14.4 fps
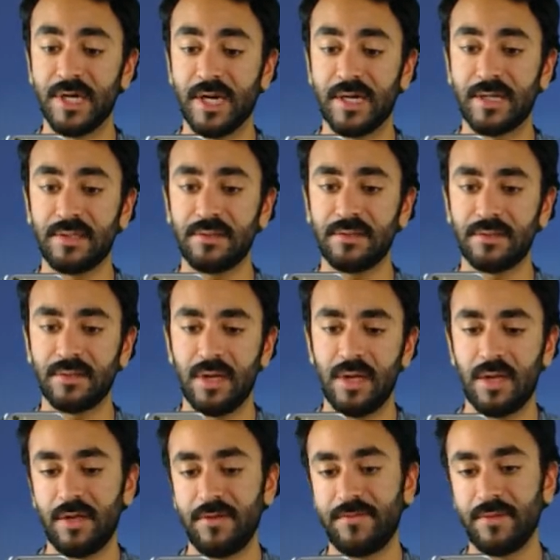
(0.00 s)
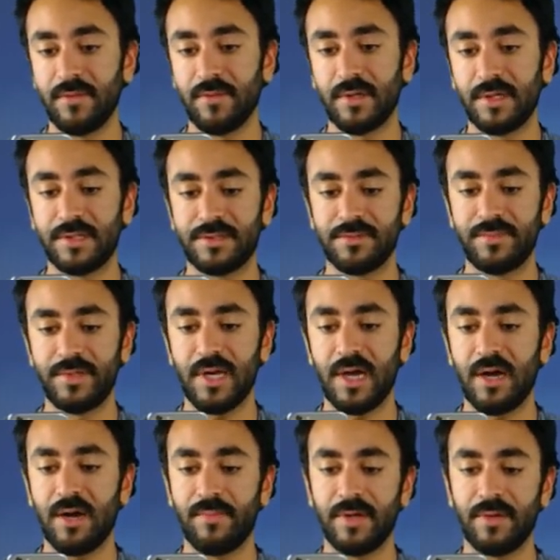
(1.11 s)
done. If you want it to be,
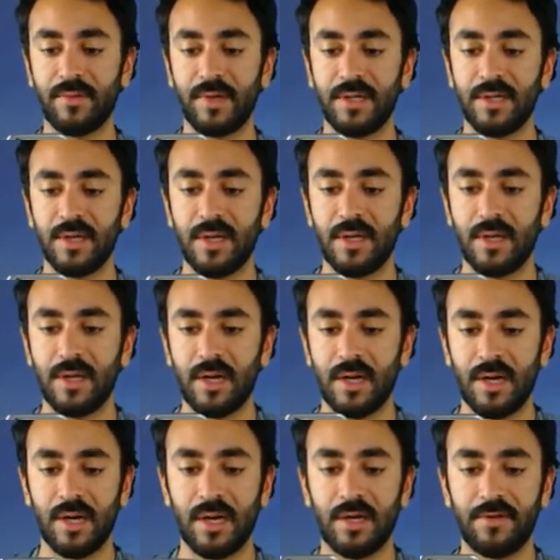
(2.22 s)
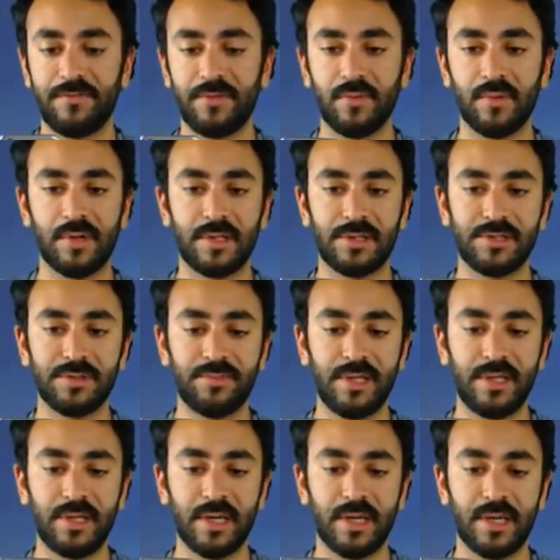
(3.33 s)
by the way, if you want it to
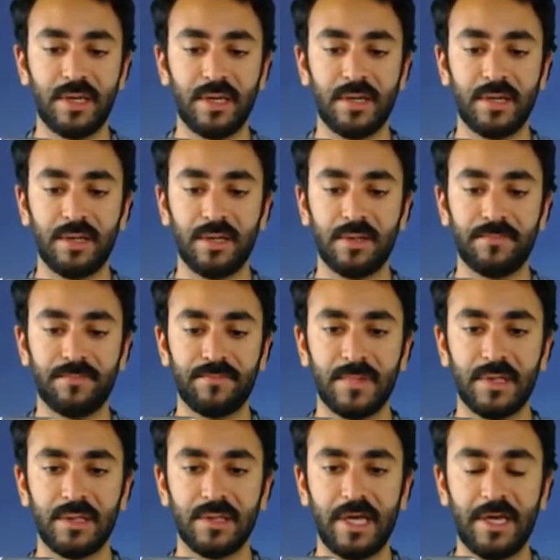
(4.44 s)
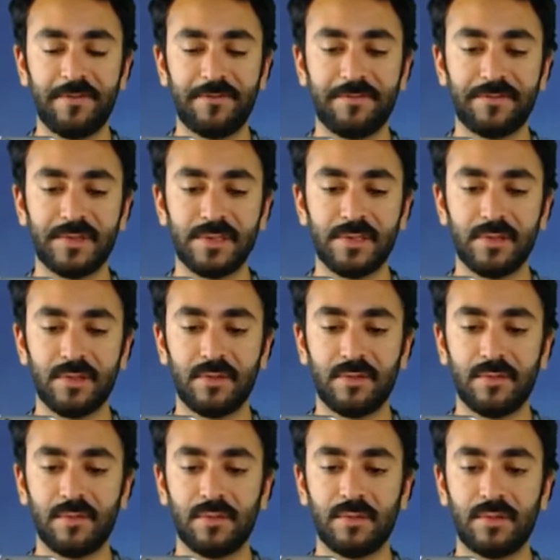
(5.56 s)
be left
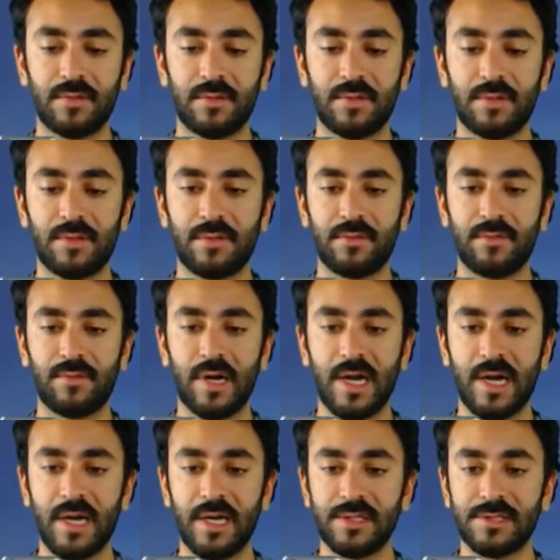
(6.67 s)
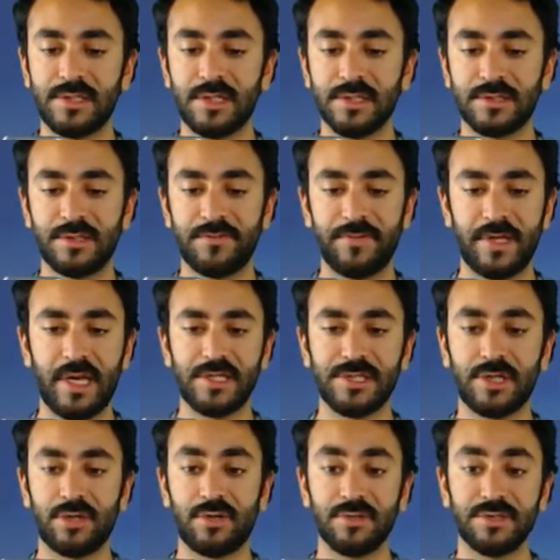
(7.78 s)
or right
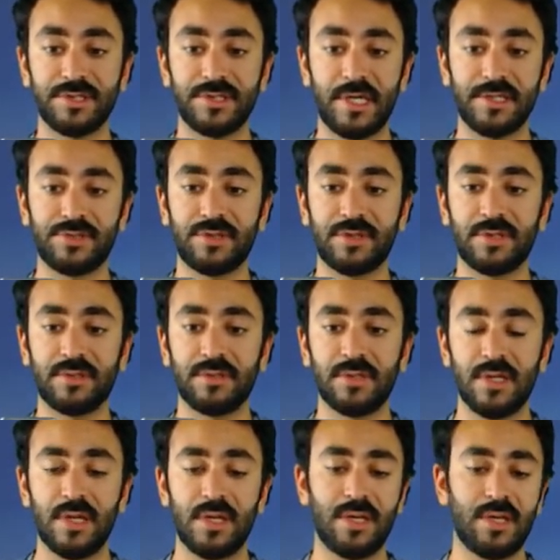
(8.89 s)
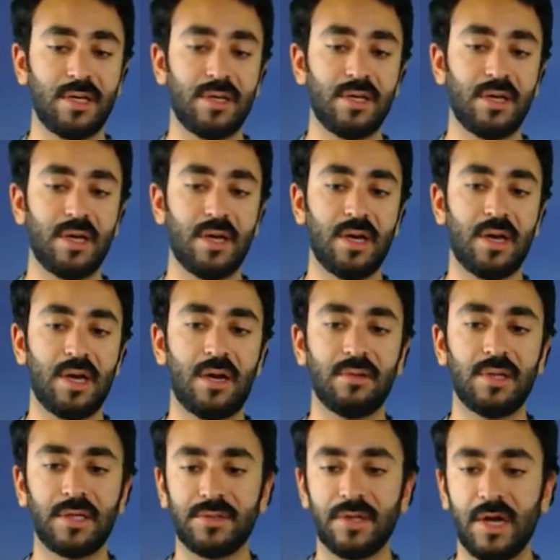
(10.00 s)
justification or central. I
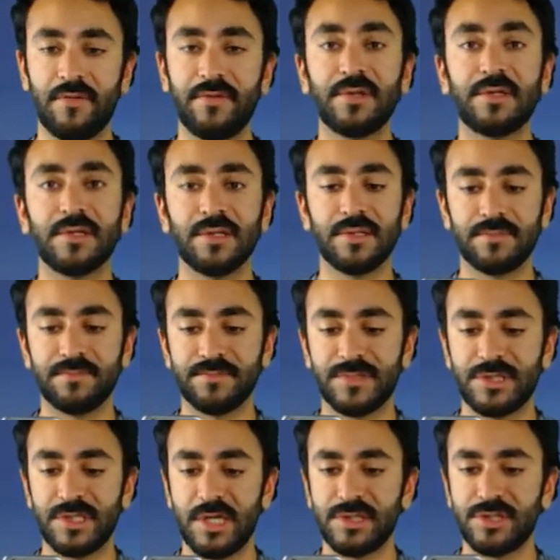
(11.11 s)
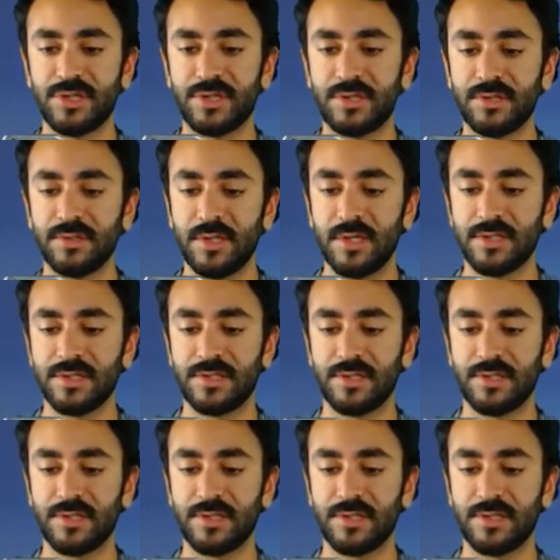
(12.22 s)
like to have it centered.